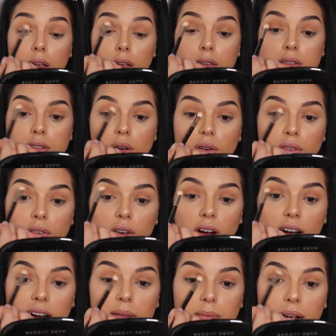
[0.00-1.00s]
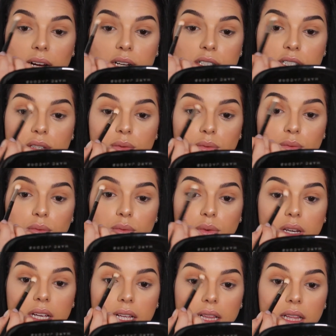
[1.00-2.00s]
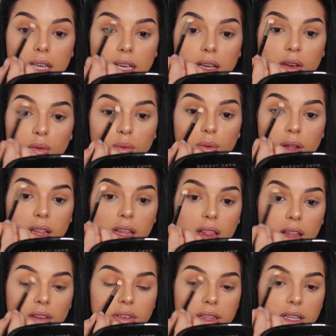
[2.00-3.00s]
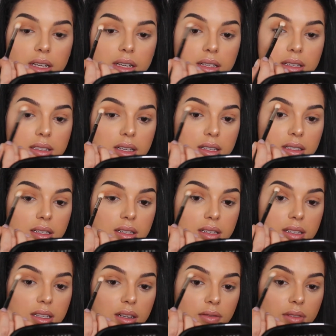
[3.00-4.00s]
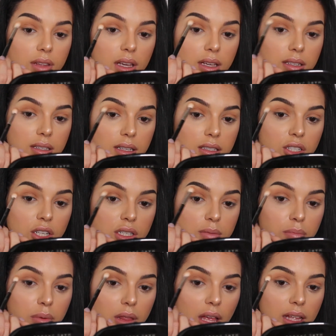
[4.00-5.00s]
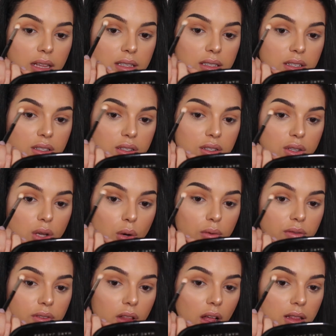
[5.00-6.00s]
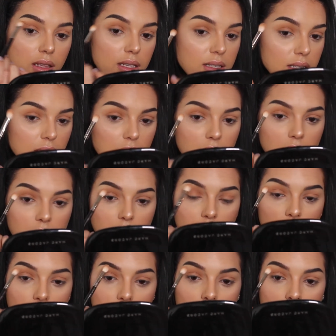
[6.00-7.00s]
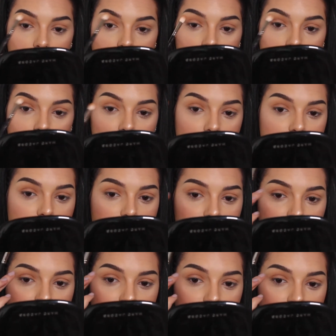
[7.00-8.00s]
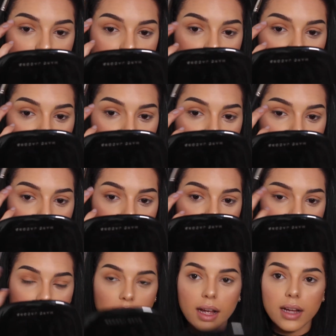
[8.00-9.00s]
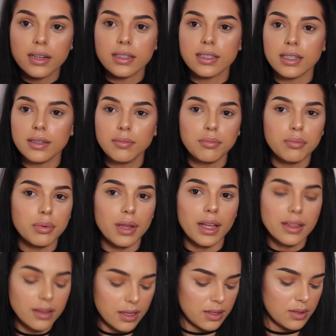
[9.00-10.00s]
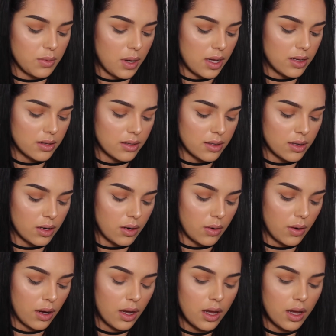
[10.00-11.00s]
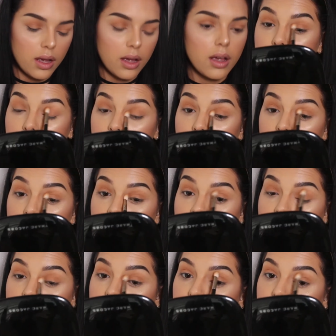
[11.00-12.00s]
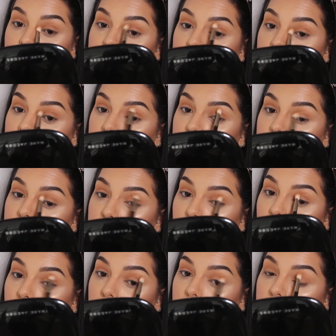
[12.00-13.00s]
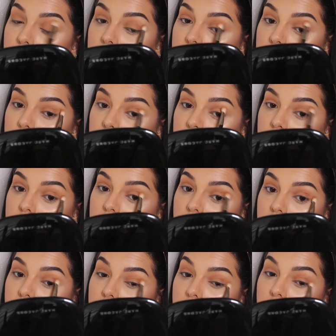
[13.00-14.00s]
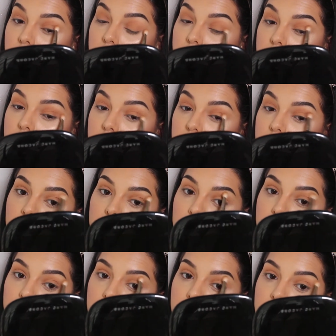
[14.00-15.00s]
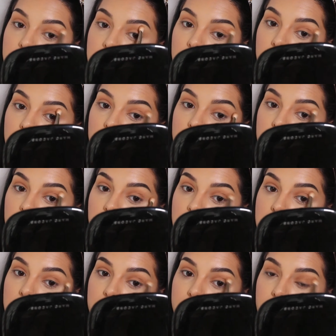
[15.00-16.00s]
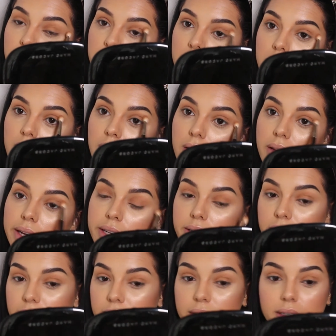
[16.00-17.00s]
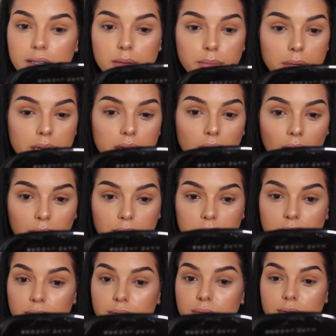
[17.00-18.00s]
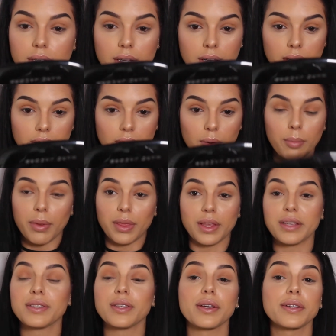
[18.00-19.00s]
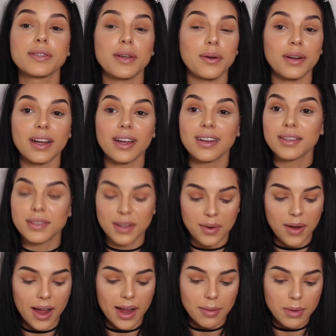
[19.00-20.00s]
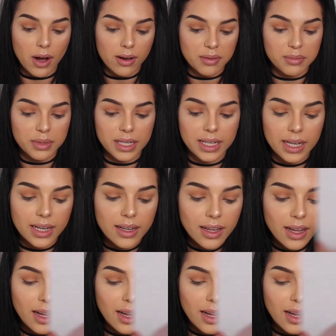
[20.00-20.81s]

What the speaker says: So far I'm actually really loving the consistency of this. It just blends so flawlessly. And honestly, I feel like the other palette I had didn't blend this well, so maybe it was just my technique back a year ago compared to now, and I'm just maybe a little lighter handed, but I don't know. But this looks so good, so I am not complaining.